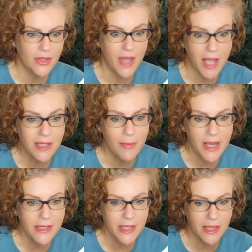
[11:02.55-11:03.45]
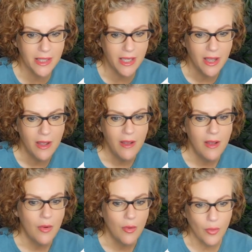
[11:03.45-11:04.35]
So that's basically,
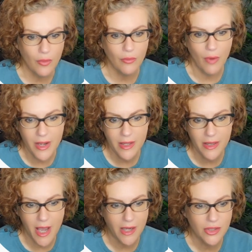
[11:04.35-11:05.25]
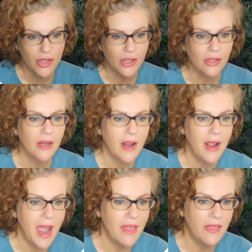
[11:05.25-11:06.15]
we're running the actor,
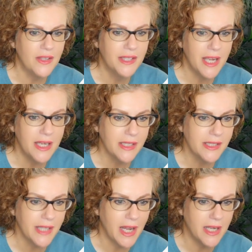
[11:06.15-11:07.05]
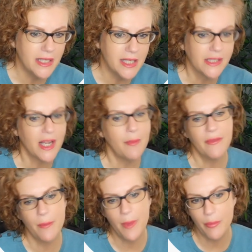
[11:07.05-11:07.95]
and then the data set ID is
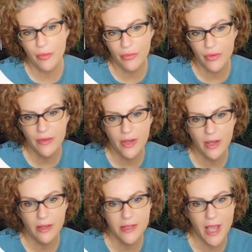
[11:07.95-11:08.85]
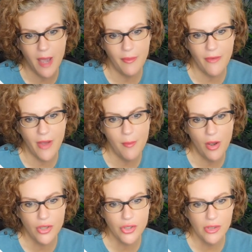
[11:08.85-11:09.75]
coming from the previous Apify
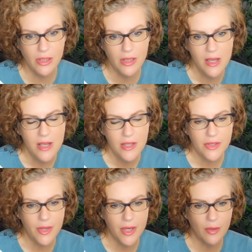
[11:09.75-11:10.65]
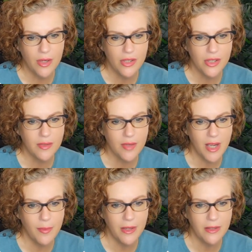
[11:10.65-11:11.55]
module. So here we can just
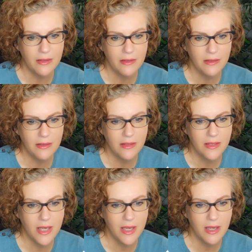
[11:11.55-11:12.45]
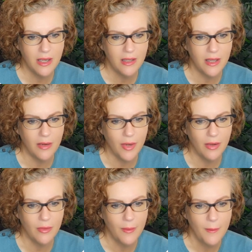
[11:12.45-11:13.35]
type in data, there we
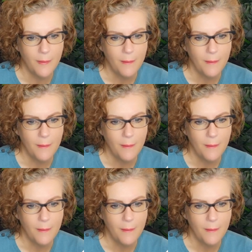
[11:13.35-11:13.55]
go.